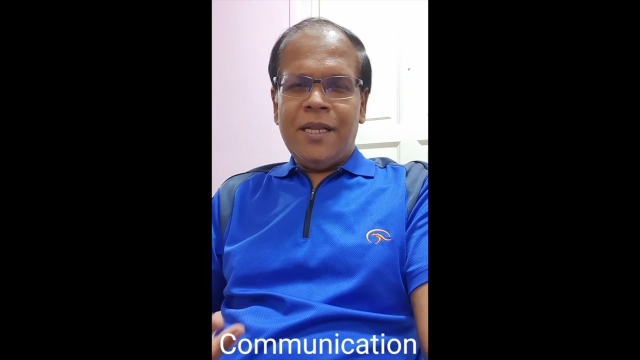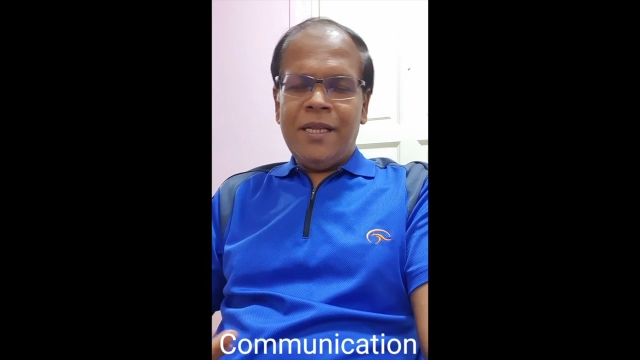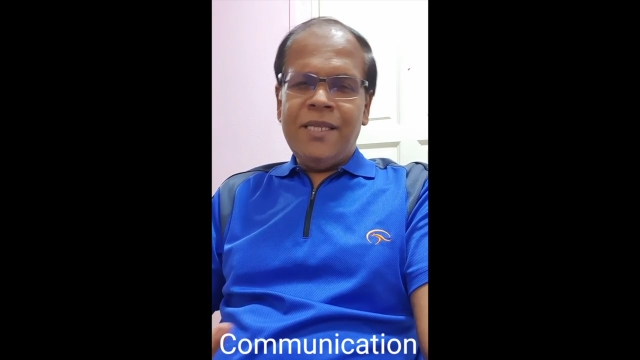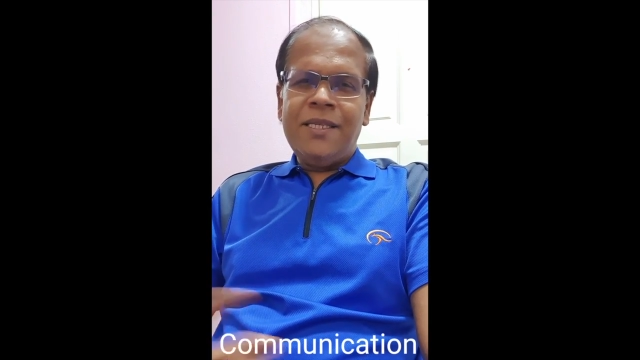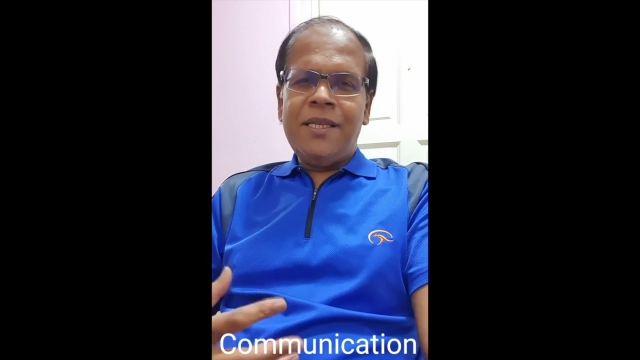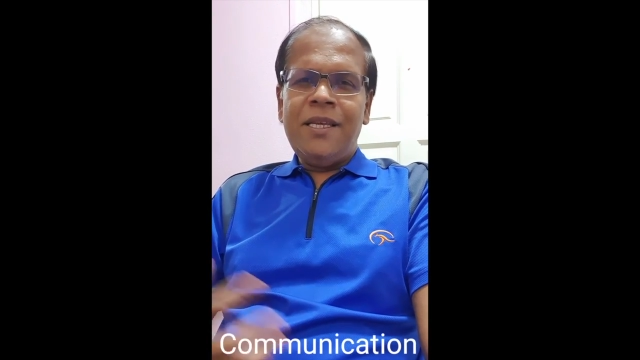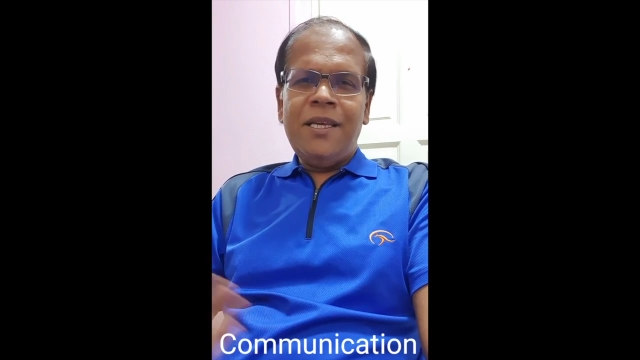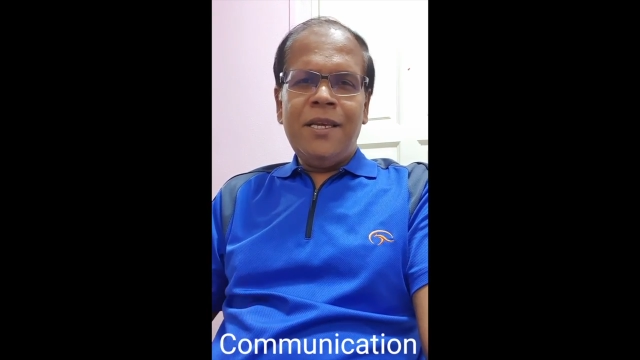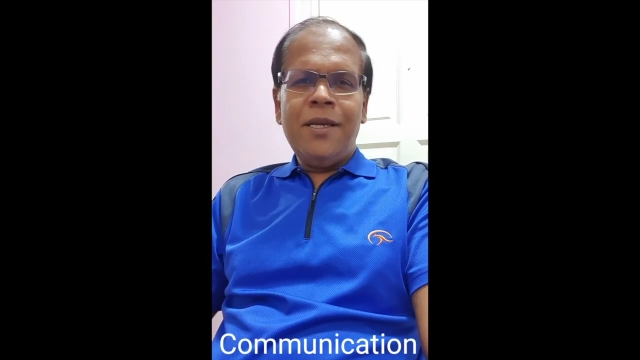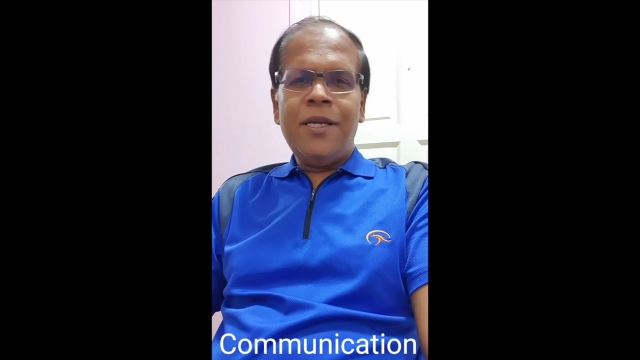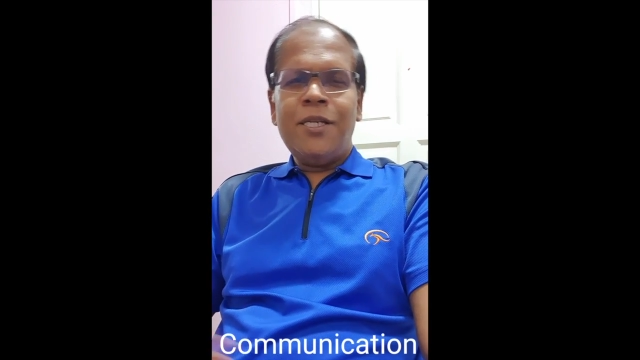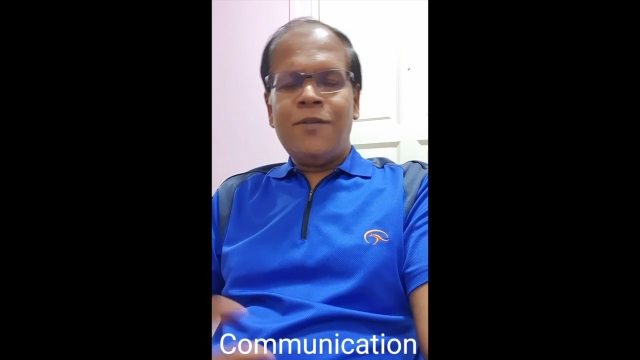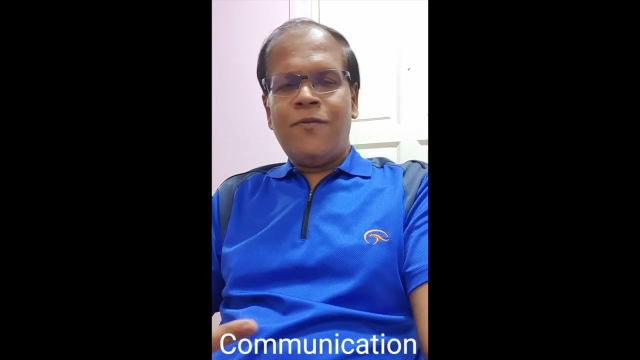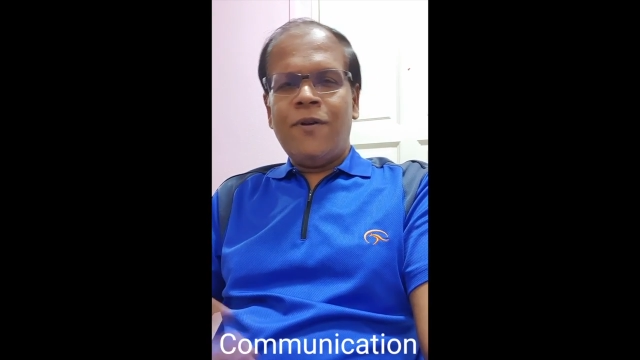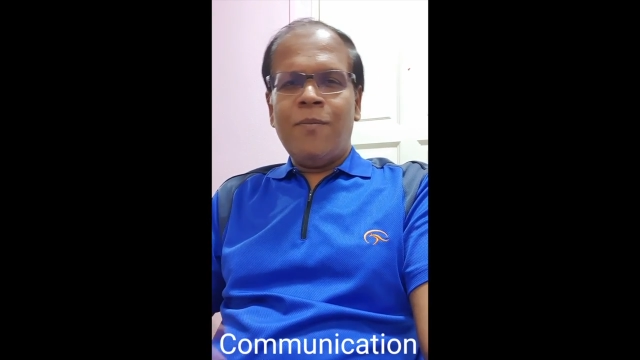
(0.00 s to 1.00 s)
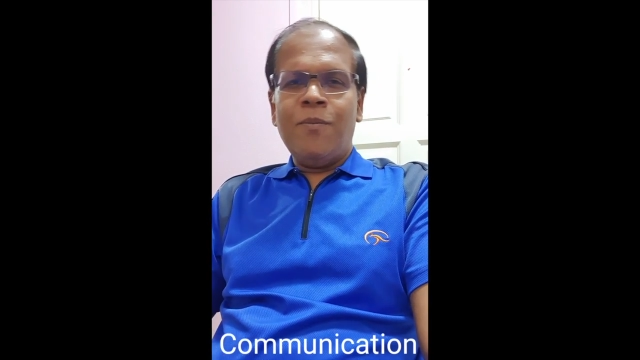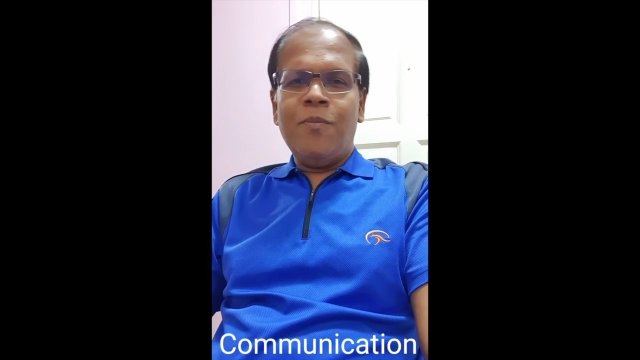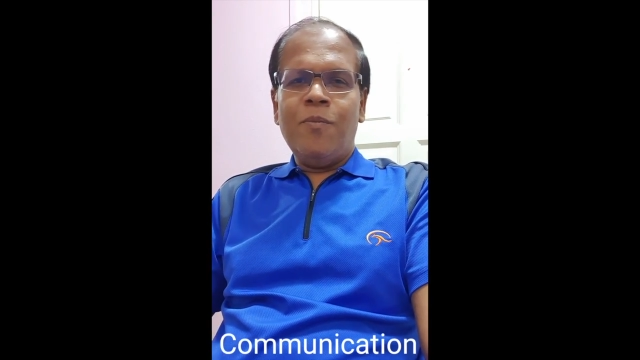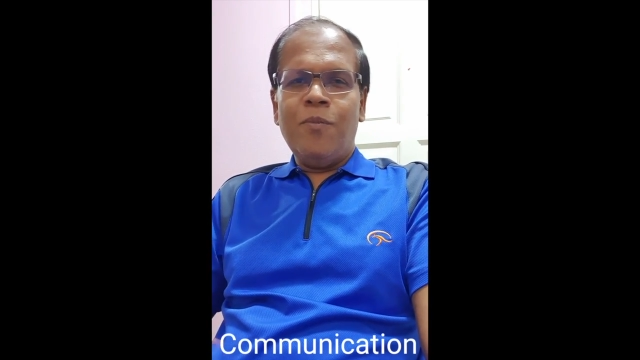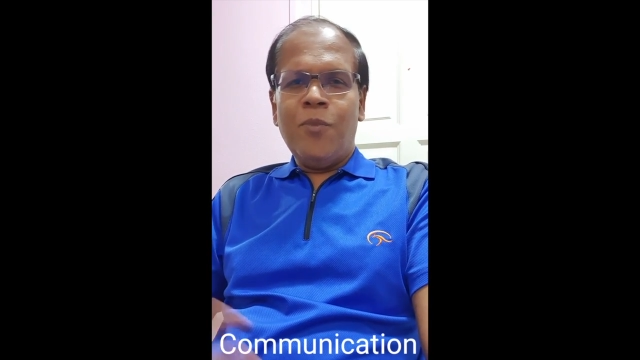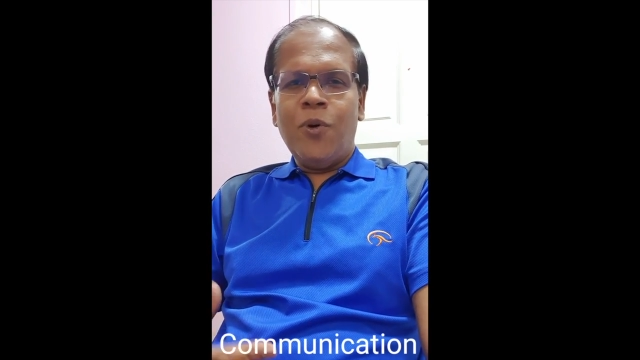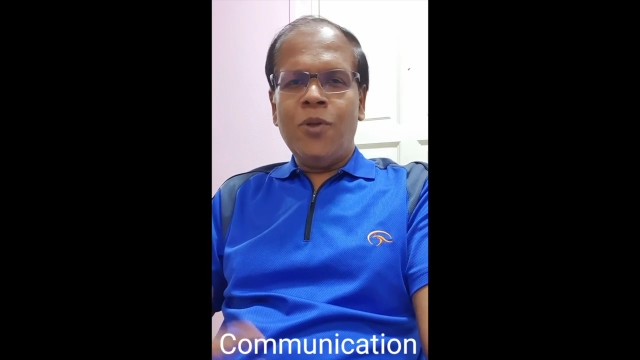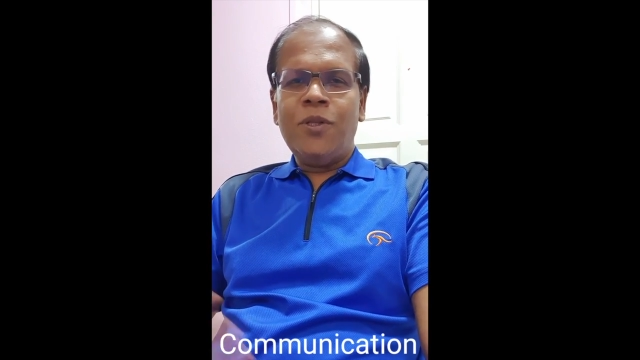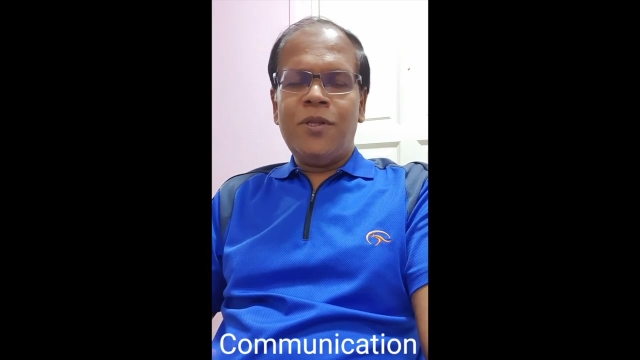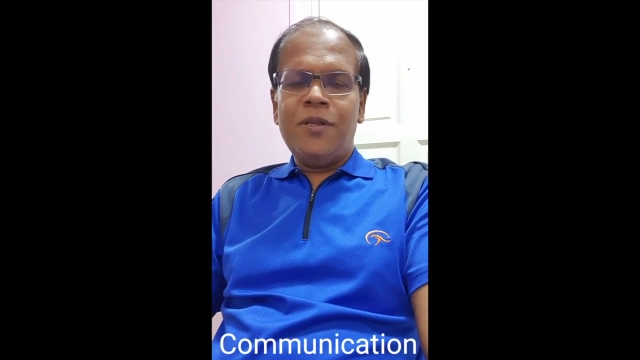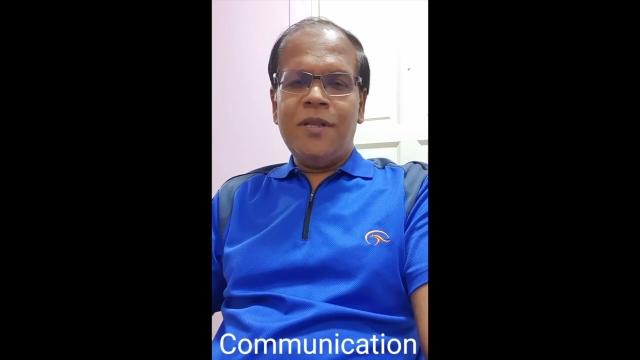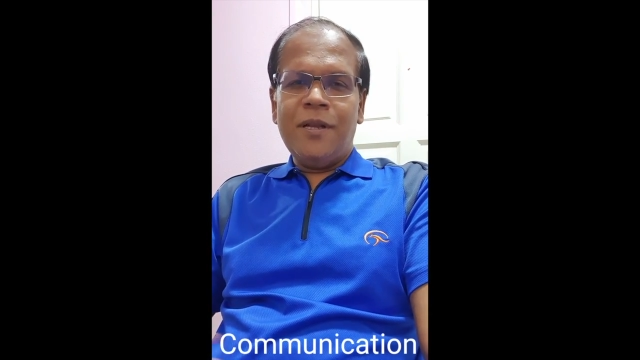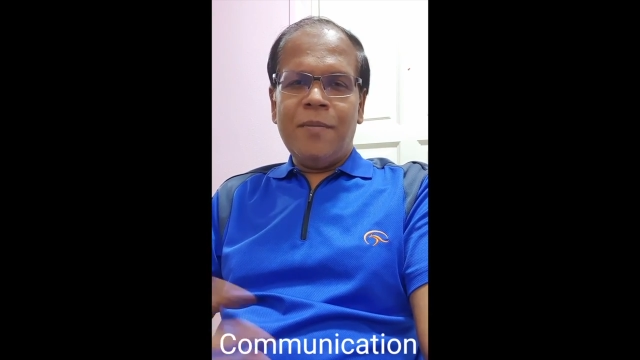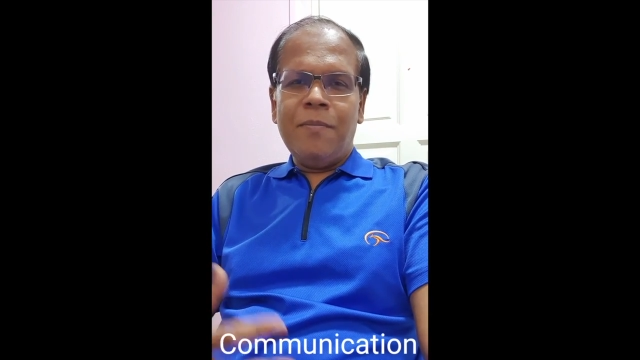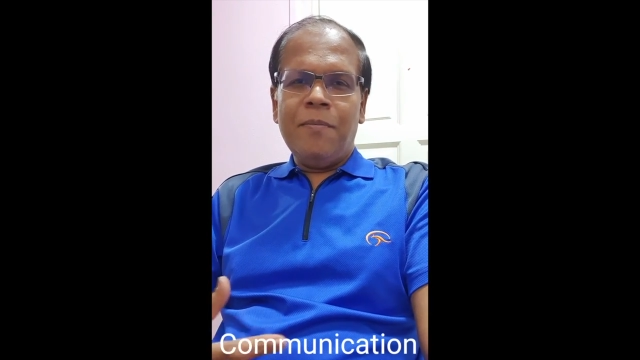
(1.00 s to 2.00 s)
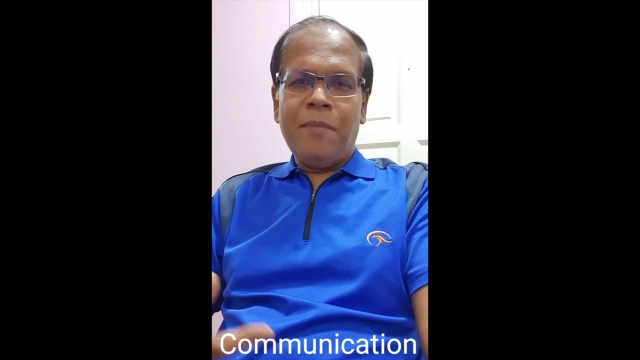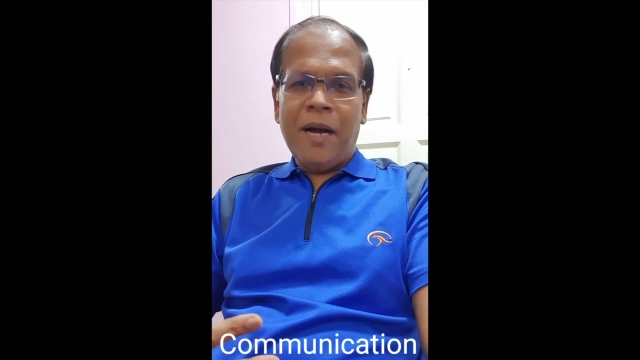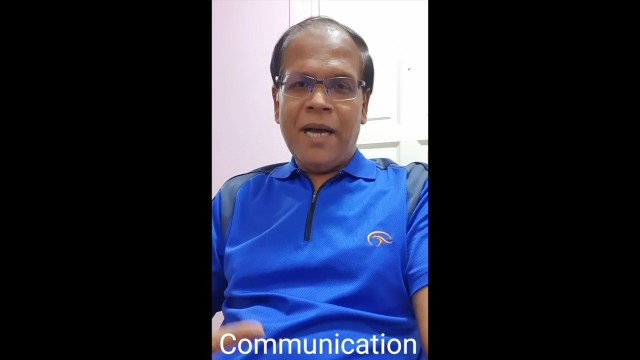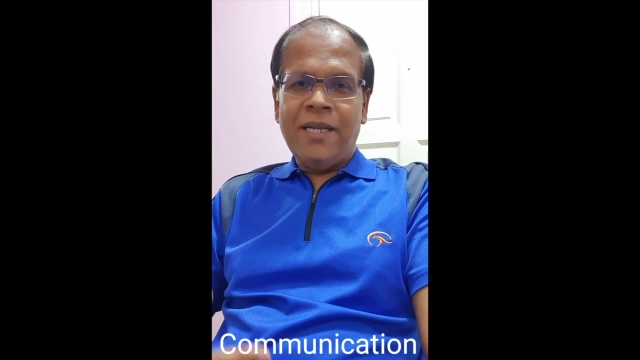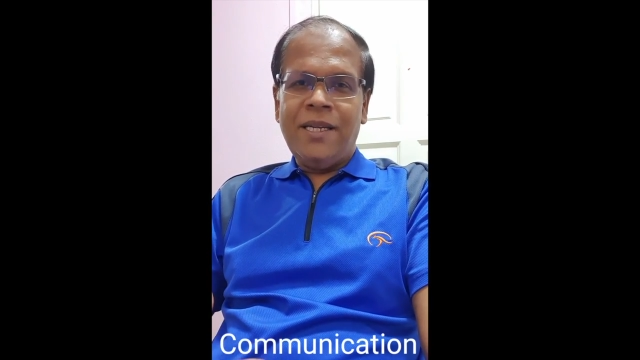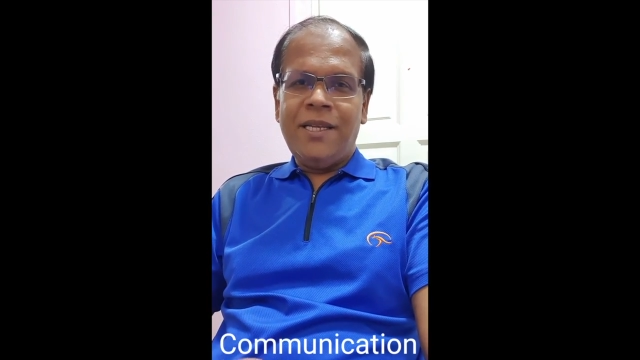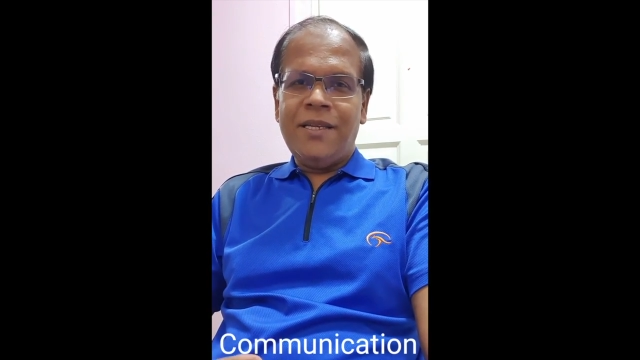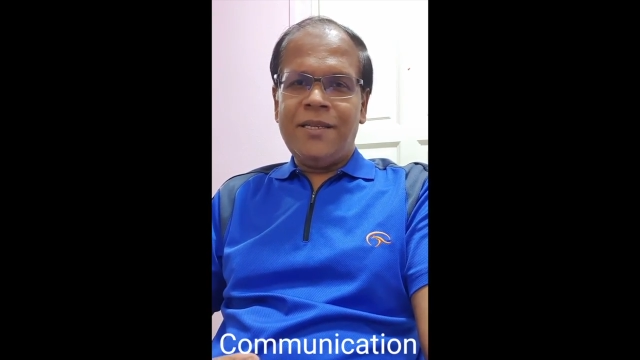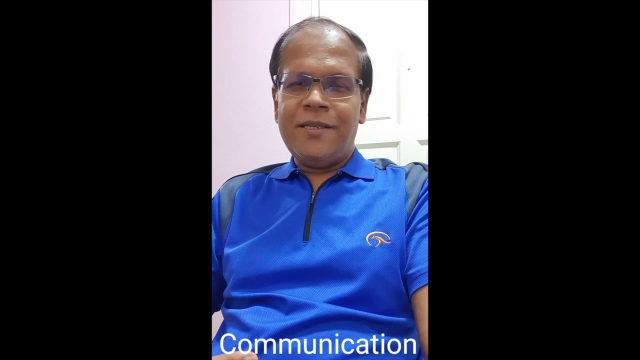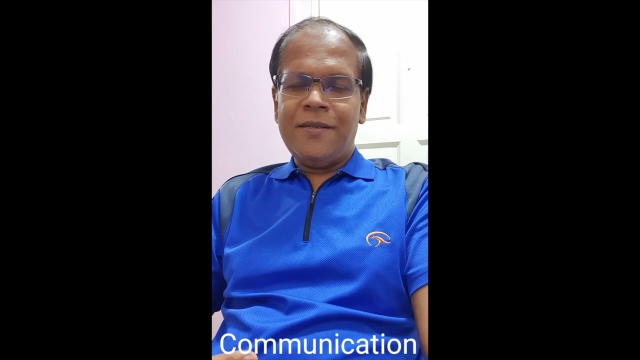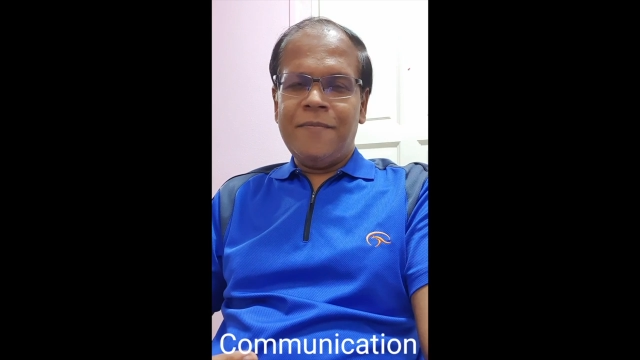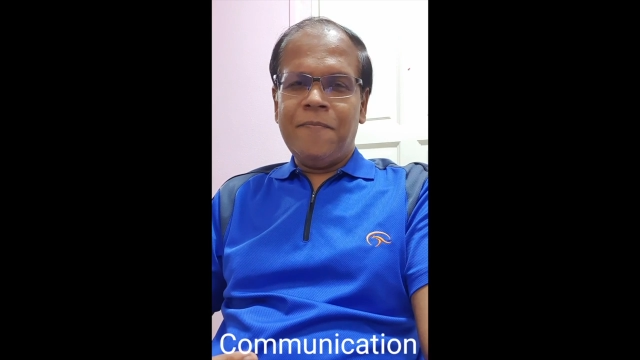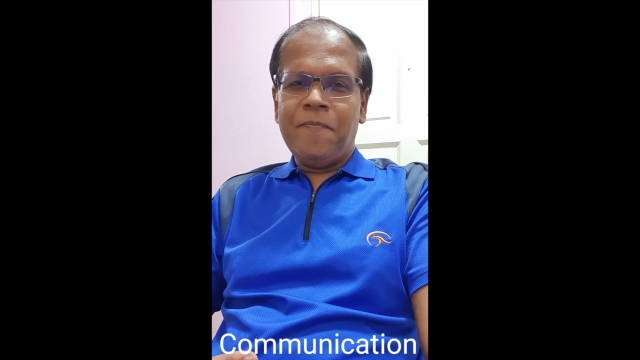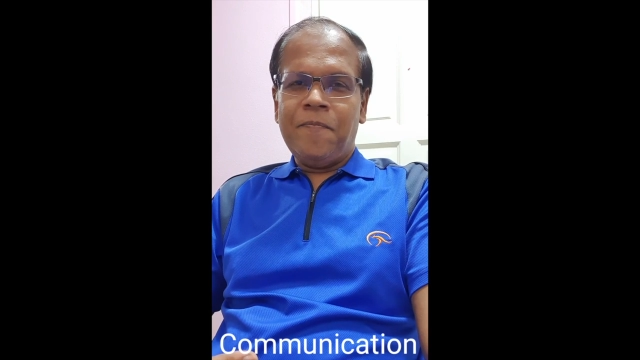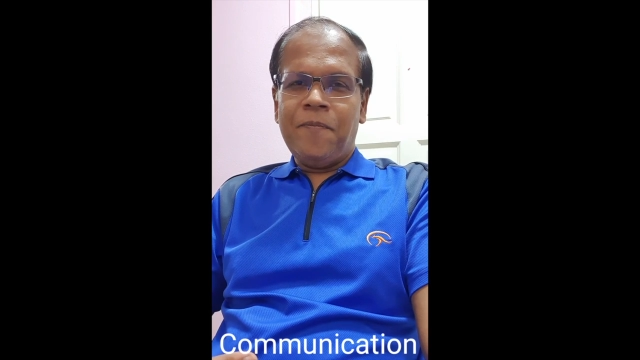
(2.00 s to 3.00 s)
listening ears from both parties.